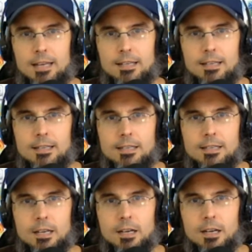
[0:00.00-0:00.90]

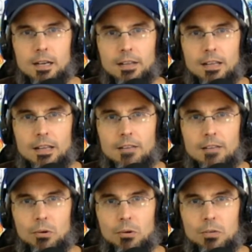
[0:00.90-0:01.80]
And uh,
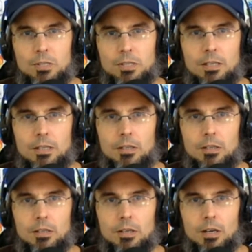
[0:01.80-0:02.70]
if you are
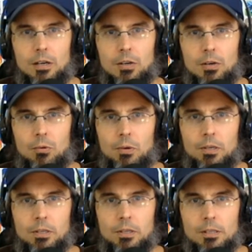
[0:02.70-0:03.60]
using
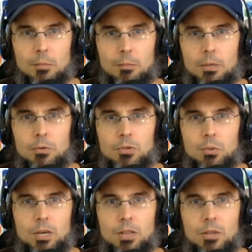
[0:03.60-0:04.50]
Corona build
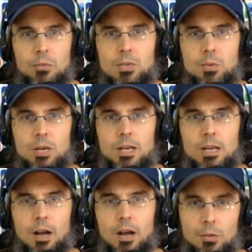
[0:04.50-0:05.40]
2320,
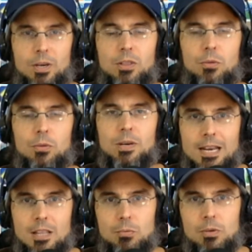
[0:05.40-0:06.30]
uh,
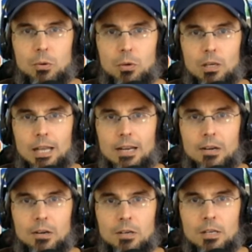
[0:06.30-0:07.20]
2393 or
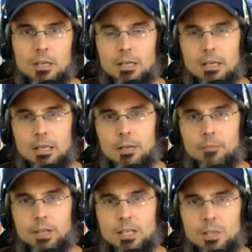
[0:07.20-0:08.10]
later,
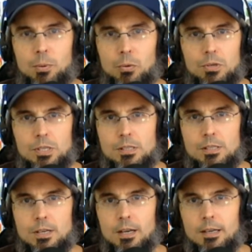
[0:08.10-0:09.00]
it
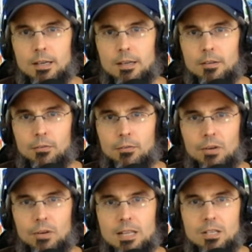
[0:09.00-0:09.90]
supports uh, the
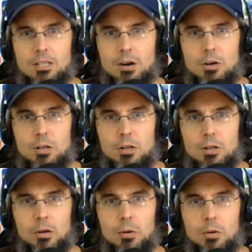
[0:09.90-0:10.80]
free, the starter, the
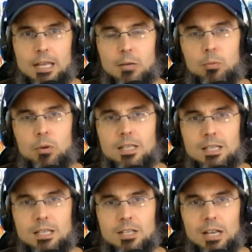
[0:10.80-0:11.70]
pro, and the enterprise
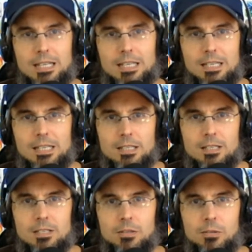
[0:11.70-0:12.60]
edition licenses.
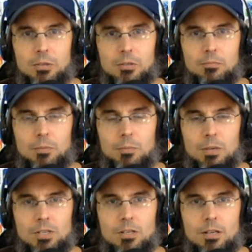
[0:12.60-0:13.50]
So you pretty
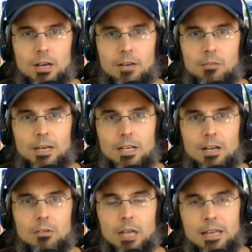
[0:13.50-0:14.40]
much got everybody
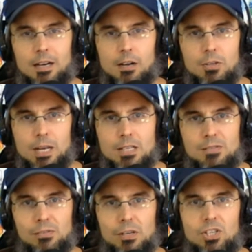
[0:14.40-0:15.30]
covered. And it also has
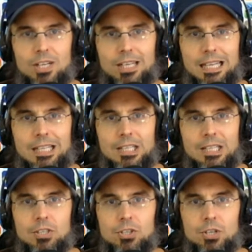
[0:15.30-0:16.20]
French and
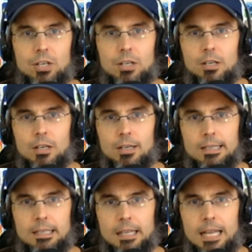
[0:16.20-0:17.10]
English
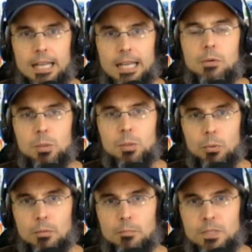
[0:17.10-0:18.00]
uh, language
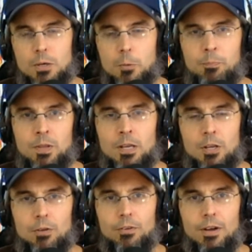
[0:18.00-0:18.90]
support. So
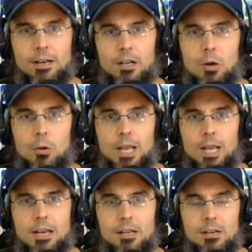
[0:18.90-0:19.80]
you can find it on Code
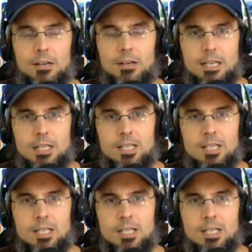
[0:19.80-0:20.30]
Canyon. There's, it's at